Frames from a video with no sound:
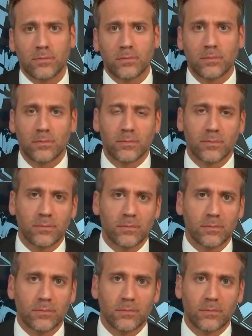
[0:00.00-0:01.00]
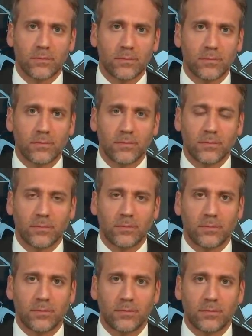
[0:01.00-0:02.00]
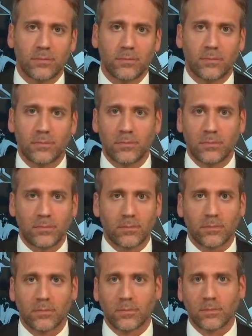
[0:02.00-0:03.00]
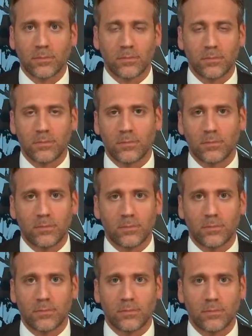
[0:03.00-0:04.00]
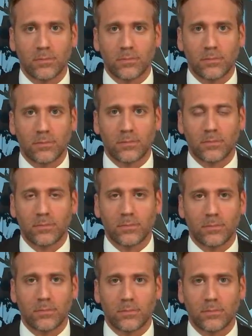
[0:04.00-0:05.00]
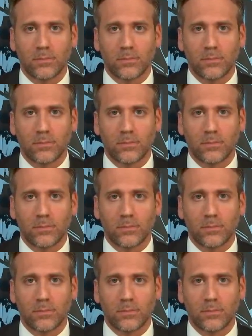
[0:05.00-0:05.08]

The person shown says nothing.